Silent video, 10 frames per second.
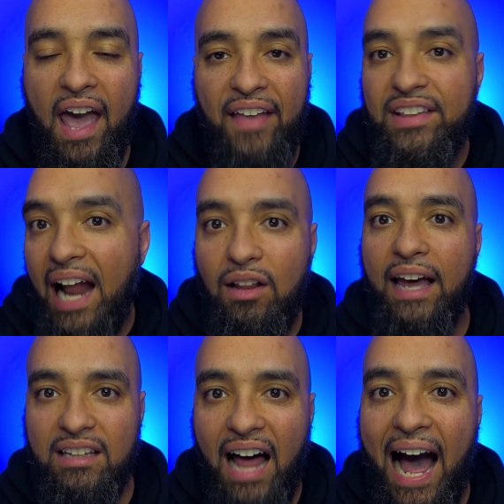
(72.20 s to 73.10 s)
And then I'll
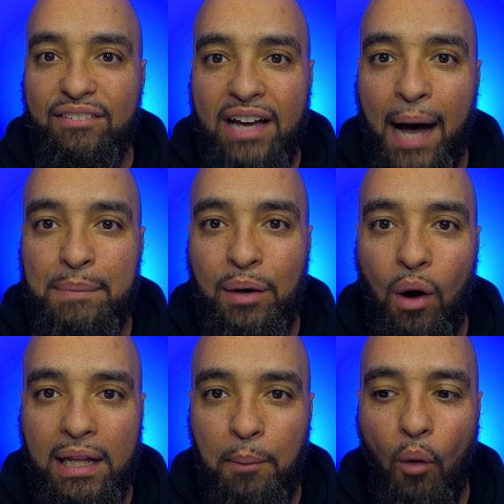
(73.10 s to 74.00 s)
like live comment
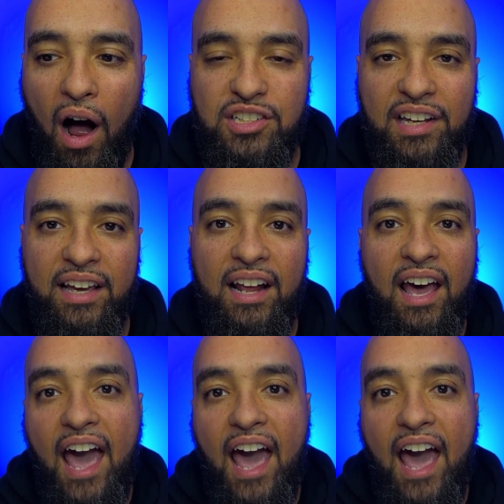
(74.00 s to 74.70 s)
while I'm watching it.